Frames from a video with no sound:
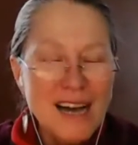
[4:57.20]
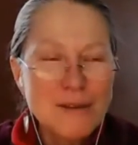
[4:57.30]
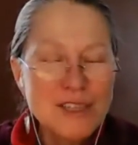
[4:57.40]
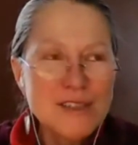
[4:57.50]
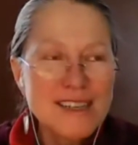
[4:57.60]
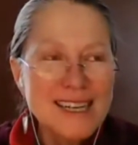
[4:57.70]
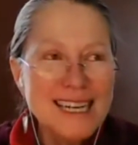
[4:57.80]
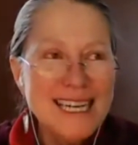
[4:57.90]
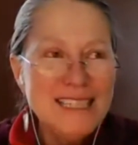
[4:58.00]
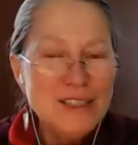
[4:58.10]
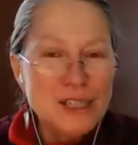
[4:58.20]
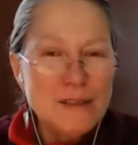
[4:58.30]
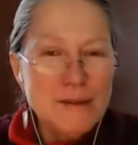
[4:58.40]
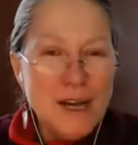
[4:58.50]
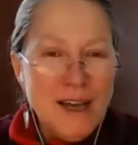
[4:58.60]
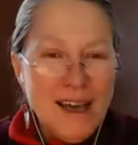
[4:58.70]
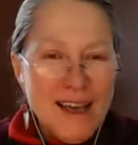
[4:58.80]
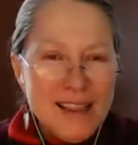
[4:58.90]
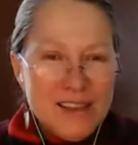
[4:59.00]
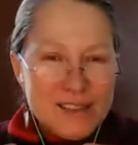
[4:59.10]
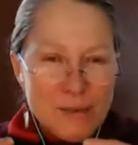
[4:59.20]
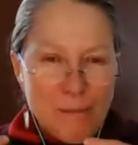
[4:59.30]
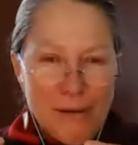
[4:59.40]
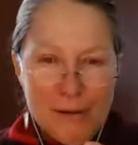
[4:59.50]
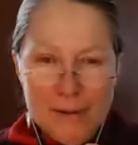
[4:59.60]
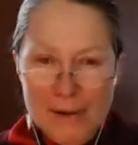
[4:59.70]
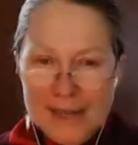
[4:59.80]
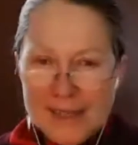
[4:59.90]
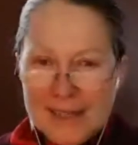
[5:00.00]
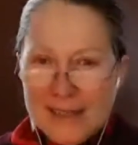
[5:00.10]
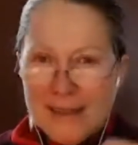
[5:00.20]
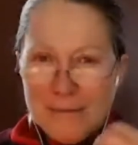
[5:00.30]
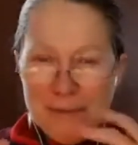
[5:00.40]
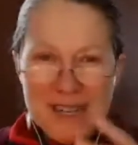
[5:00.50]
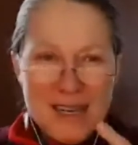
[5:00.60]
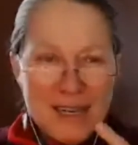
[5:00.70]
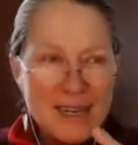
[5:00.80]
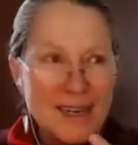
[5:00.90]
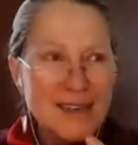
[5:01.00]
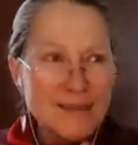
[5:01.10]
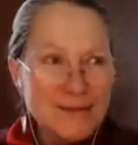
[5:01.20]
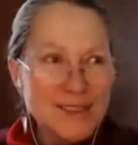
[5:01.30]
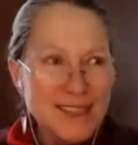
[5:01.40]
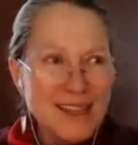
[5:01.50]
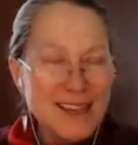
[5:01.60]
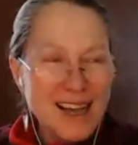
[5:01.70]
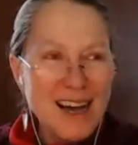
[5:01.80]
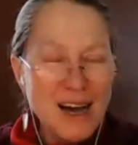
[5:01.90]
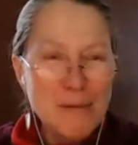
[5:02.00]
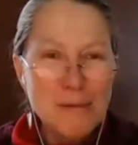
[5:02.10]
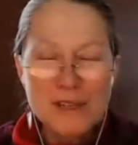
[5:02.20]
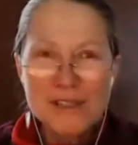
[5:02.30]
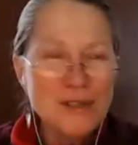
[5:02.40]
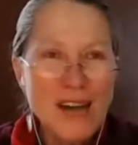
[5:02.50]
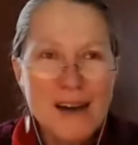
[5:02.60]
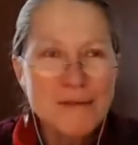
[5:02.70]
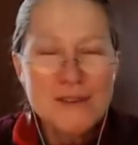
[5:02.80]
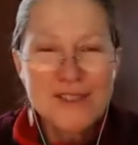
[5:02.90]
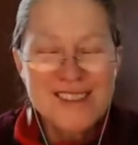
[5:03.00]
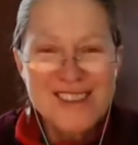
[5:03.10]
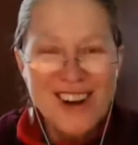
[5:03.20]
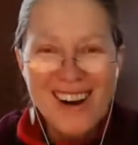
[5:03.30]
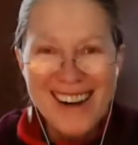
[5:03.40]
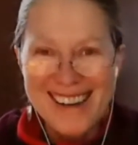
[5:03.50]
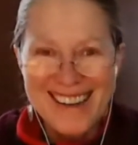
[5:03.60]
do you get into this presence and being like, how do you start?